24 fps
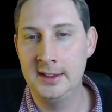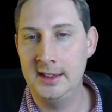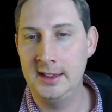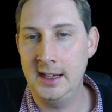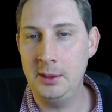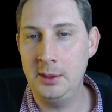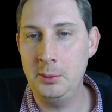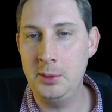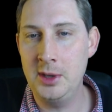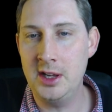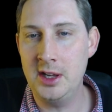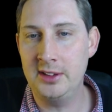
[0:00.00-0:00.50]

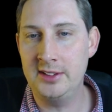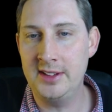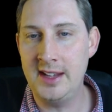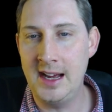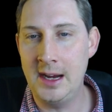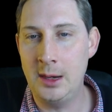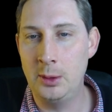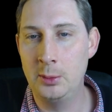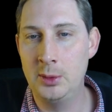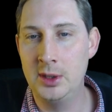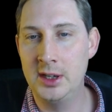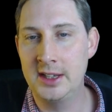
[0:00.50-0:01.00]
and we are
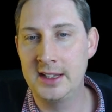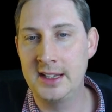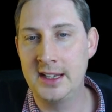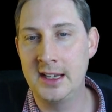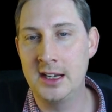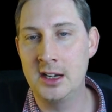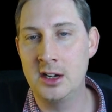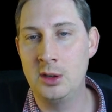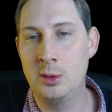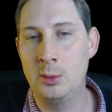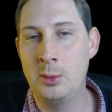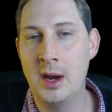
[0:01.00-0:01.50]
now working
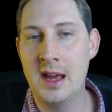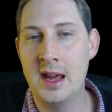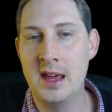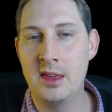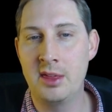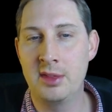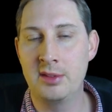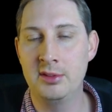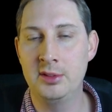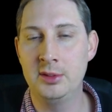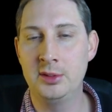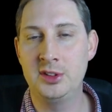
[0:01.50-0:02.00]
our way
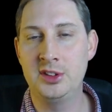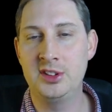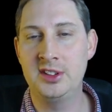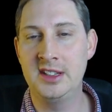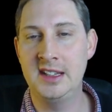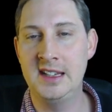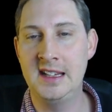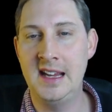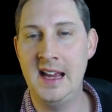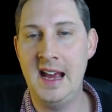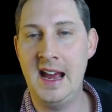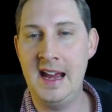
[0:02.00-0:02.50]
through
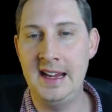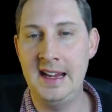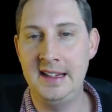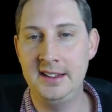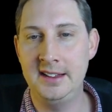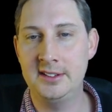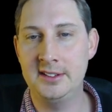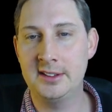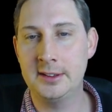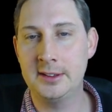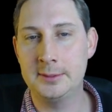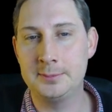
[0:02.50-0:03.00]

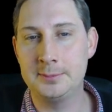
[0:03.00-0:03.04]
C8.